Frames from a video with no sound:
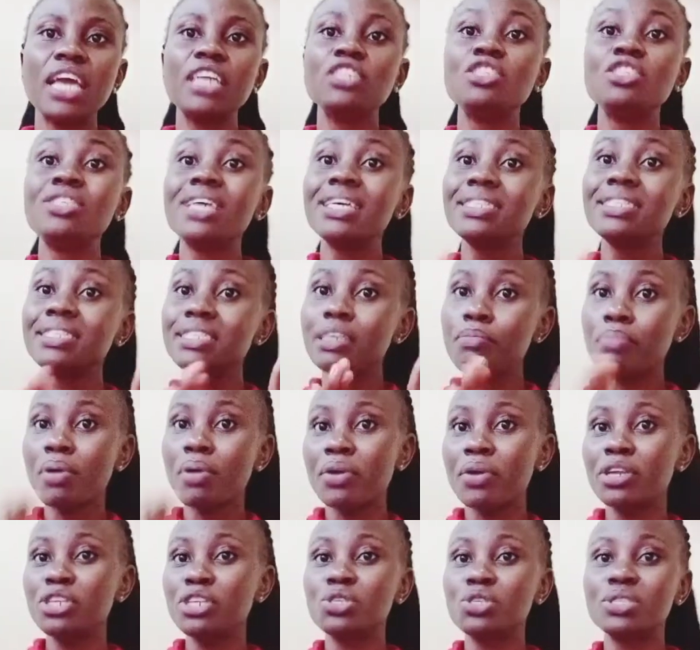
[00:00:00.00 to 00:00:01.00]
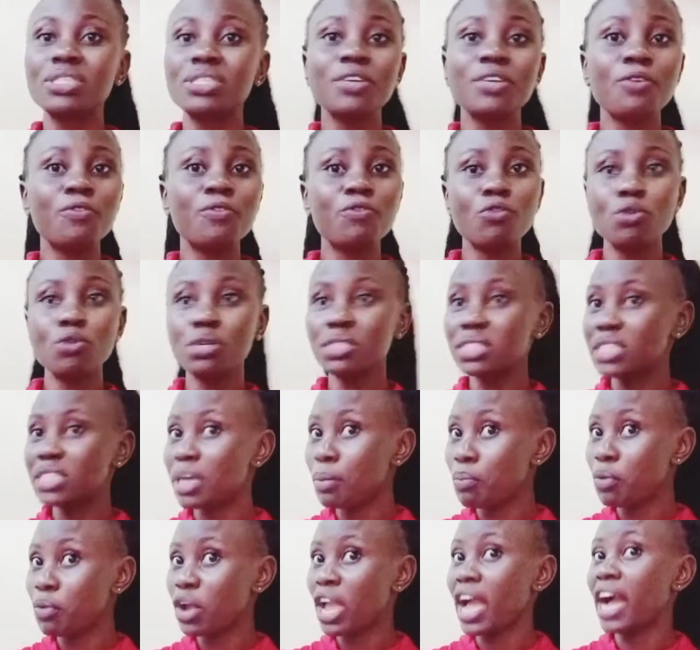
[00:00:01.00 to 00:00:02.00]
just separate yourself, go
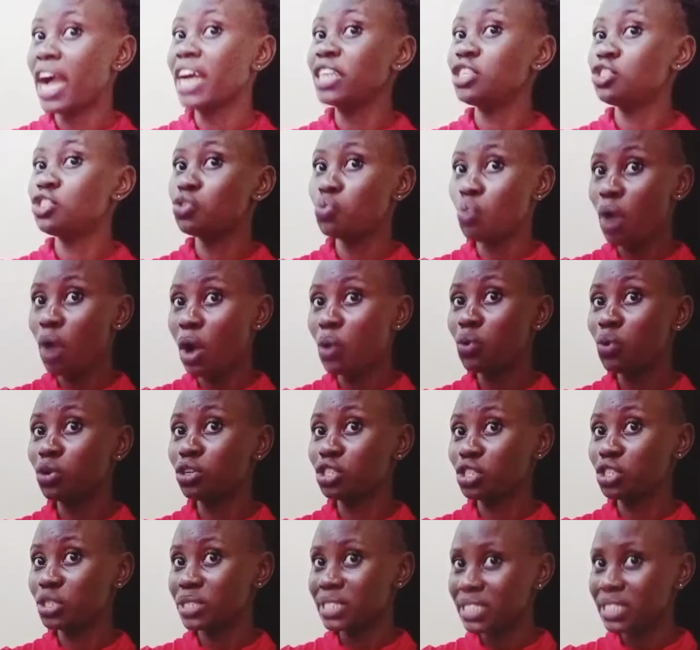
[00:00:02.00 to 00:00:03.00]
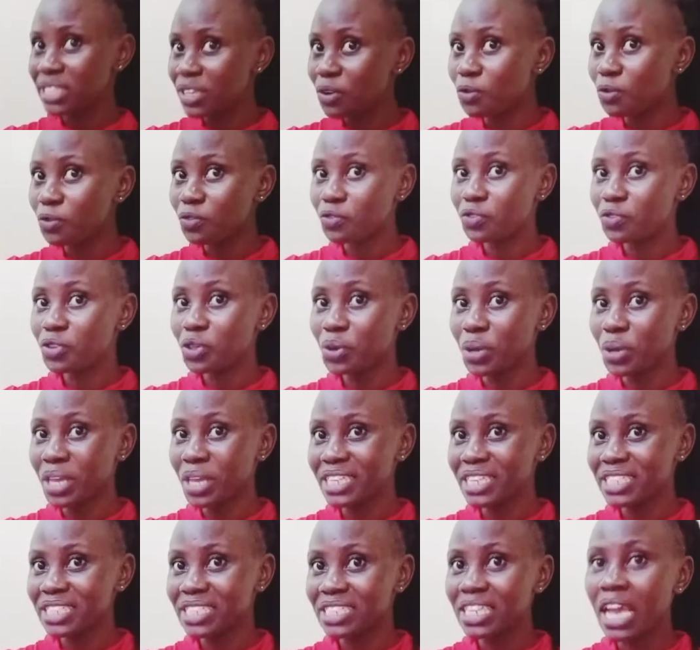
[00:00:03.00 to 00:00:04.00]
somewhere and you work on yourself. You
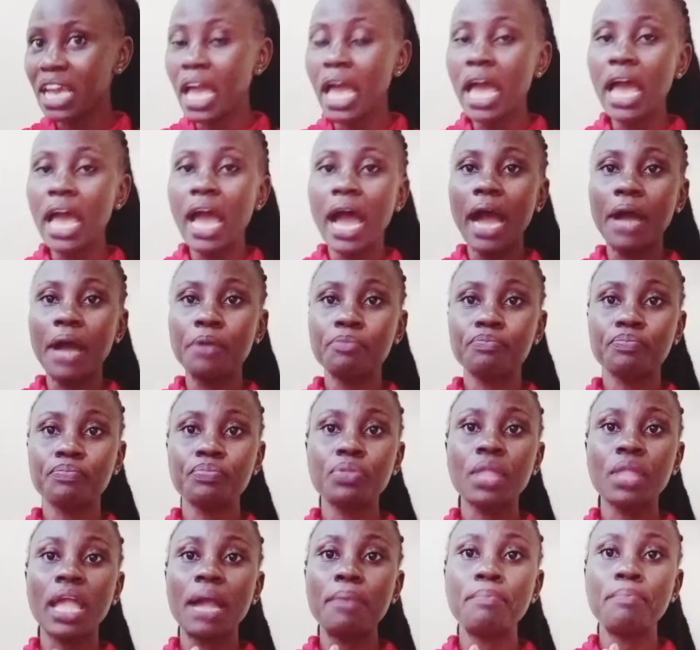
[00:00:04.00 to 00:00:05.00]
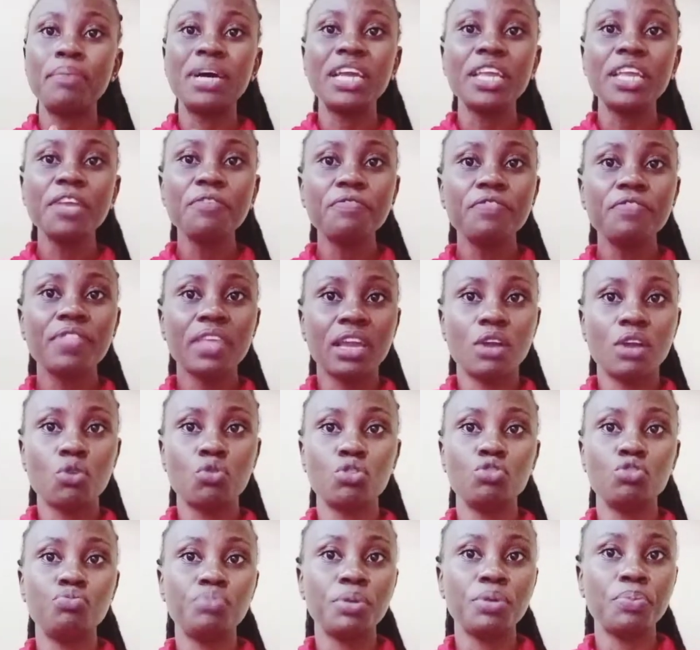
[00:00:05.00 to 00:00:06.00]
get it? But if they are
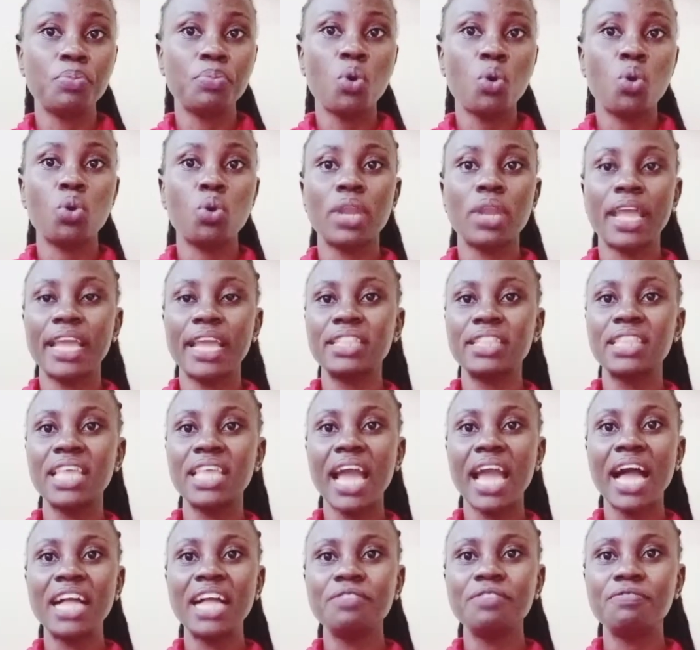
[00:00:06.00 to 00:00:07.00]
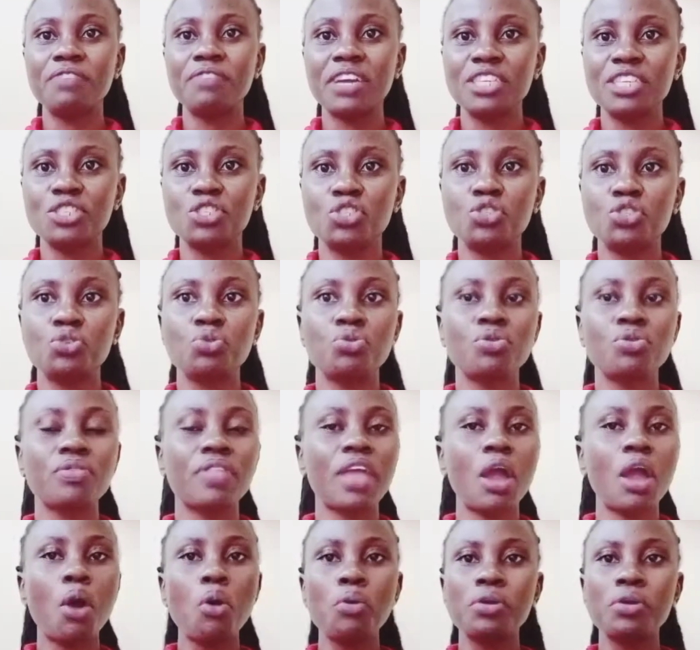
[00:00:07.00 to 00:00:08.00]
good people, like they advise you,
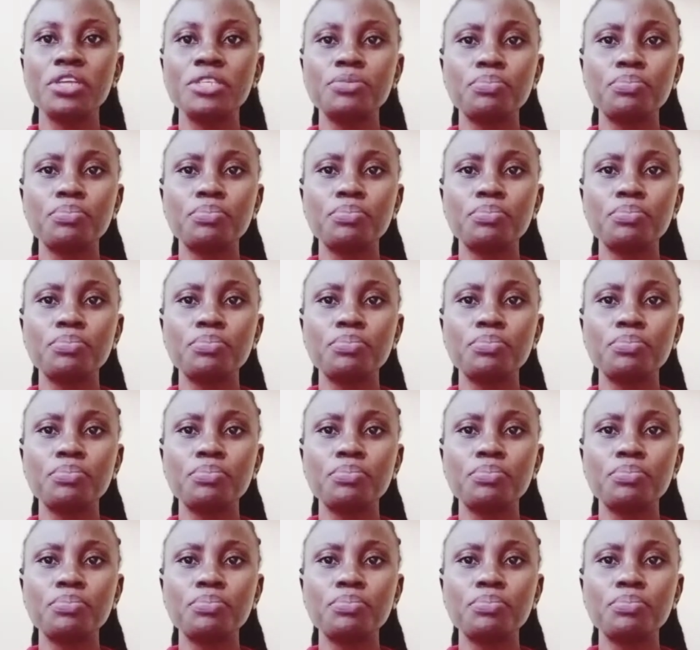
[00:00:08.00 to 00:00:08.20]
they're always